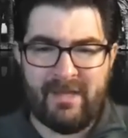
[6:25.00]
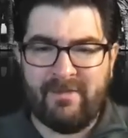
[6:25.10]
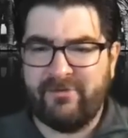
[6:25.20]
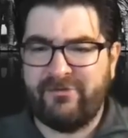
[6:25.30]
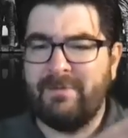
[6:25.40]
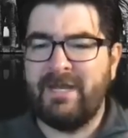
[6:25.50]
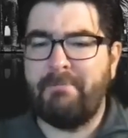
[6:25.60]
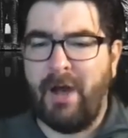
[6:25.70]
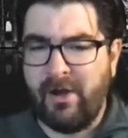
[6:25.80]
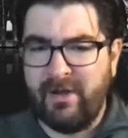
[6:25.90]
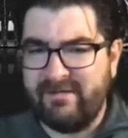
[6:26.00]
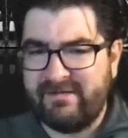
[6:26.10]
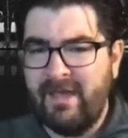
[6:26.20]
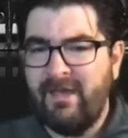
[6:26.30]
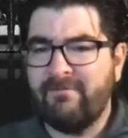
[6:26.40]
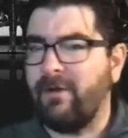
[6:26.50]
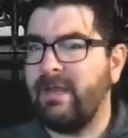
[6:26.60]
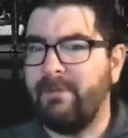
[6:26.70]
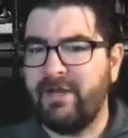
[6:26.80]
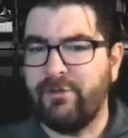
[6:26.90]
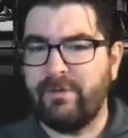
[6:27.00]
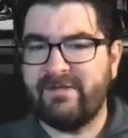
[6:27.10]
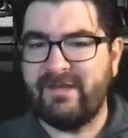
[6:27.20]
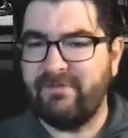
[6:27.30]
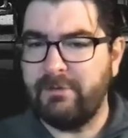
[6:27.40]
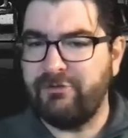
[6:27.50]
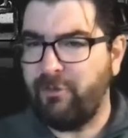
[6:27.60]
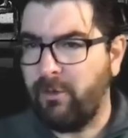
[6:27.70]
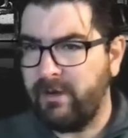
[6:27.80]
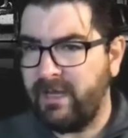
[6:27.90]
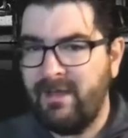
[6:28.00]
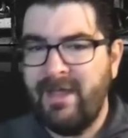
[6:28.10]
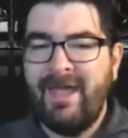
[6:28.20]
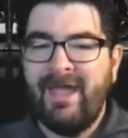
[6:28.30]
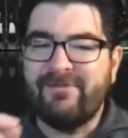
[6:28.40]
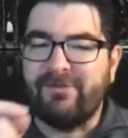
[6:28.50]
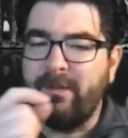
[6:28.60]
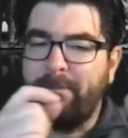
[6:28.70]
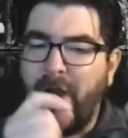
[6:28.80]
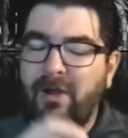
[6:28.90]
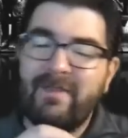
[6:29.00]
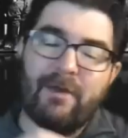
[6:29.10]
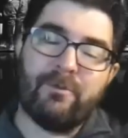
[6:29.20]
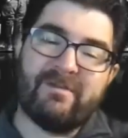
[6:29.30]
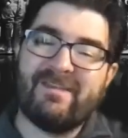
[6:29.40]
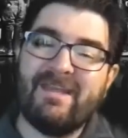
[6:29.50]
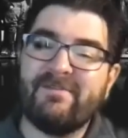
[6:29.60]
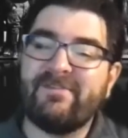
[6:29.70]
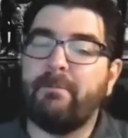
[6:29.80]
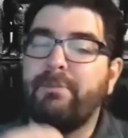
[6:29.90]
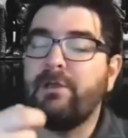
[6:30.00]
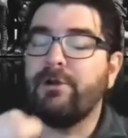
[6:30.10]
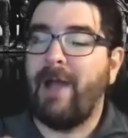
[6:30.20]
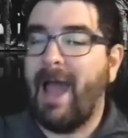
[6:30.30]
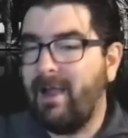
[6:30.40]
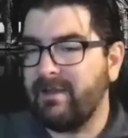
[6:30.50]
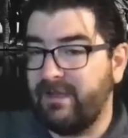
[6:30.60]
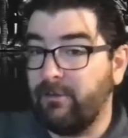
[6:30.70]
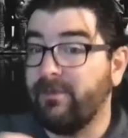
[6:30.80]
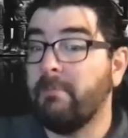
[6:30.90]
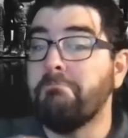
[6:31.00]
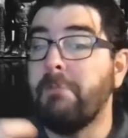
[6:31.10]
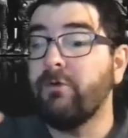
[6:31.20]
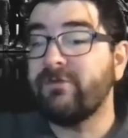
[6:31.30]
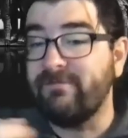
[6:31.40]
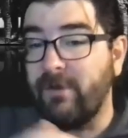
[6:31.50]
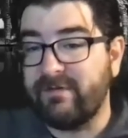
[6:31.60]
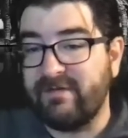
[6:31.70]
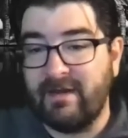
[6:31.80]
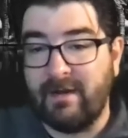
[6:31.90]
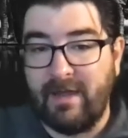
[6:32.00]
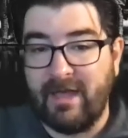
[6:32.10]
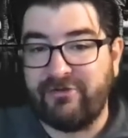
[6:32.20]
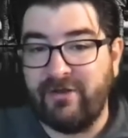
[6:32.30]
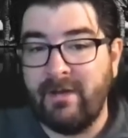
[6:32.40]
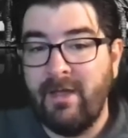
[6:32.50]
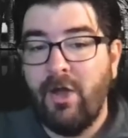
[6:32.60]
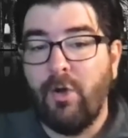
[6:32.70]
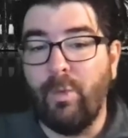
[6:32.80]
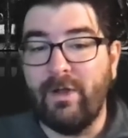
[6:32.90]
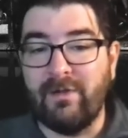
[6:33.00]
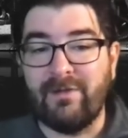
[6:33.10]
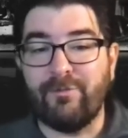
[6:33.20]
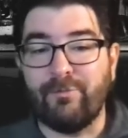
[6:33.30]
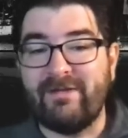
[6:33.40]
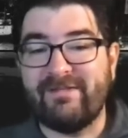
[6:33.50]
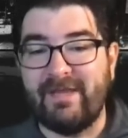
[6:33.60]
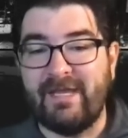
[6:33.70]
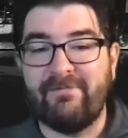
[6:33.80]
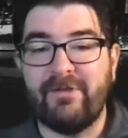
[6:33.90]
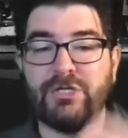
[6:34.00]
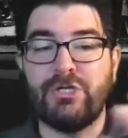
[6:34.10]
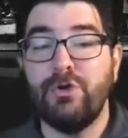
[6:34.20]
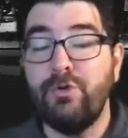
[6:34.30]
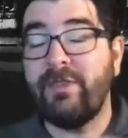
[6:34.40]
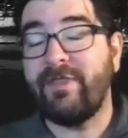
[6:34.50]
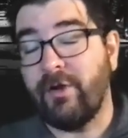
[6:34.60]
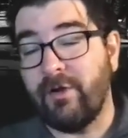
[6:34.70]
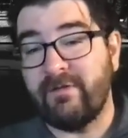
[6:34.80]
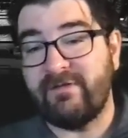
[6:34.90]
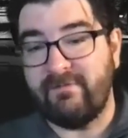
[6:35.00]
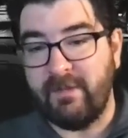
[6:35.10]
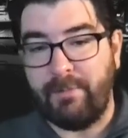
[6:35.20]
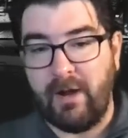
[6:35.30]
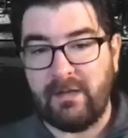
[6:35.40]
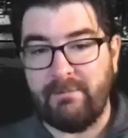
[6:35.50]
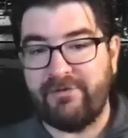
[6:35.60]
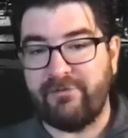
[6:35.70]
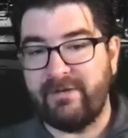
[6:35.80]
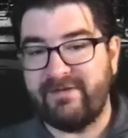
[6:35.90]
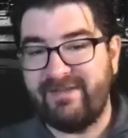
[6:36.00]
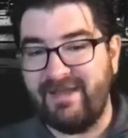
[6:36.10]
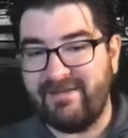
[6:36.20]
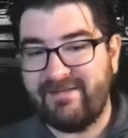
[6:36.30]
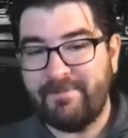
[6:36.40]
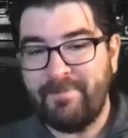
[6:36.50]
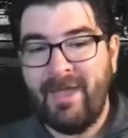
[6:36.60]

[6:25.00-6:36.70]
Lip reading: there's too many parties for anybody to receive a majority. So the party that receives the plurality or the most votes in an election will receive 2/3 of the parliamentary seats.